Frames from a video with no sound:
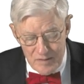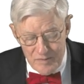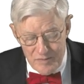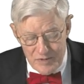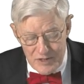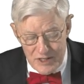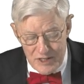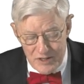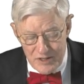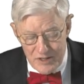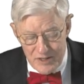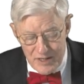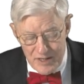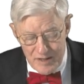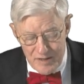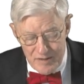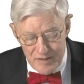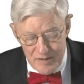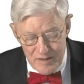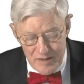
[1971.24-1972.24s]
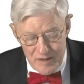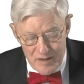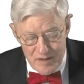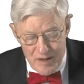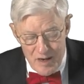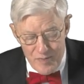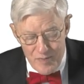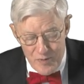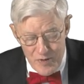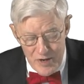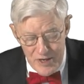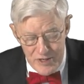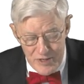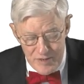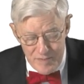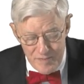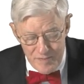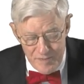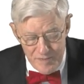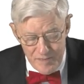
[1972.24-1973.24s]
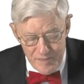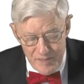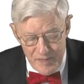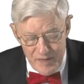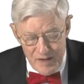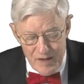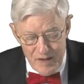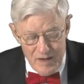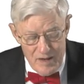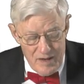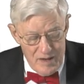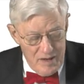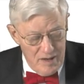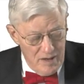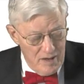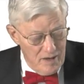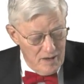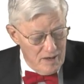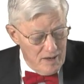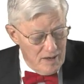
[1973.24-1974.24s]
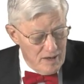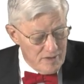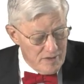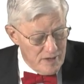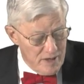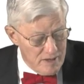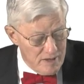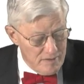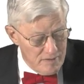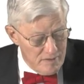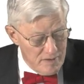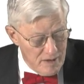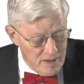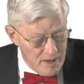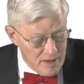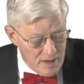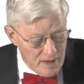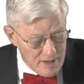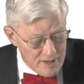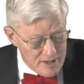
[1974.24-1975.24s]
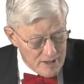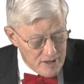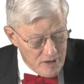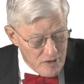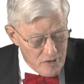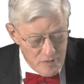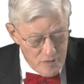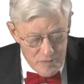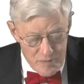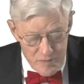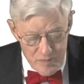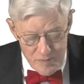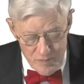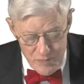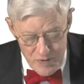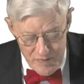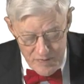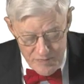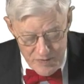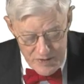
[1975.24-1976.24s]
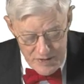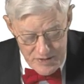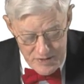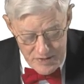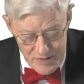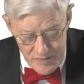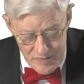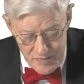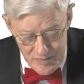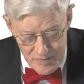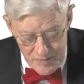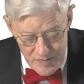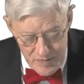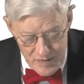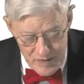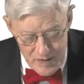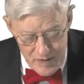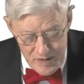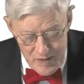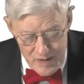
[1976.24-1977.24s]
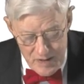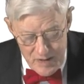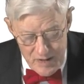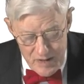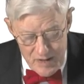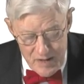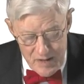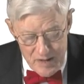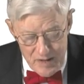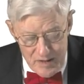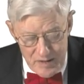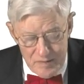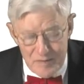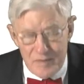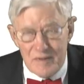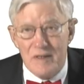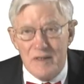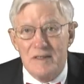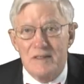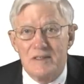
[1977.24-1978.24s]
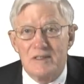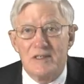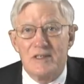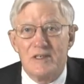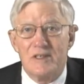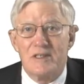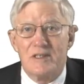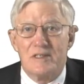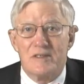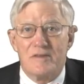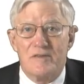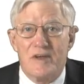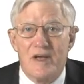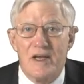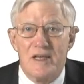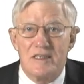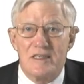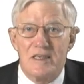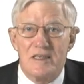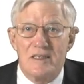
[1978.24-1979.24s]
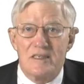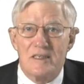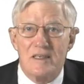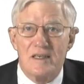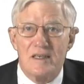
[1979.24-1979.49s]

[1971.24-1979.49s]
facility operation. And then I'd like to go briefly to a series of cases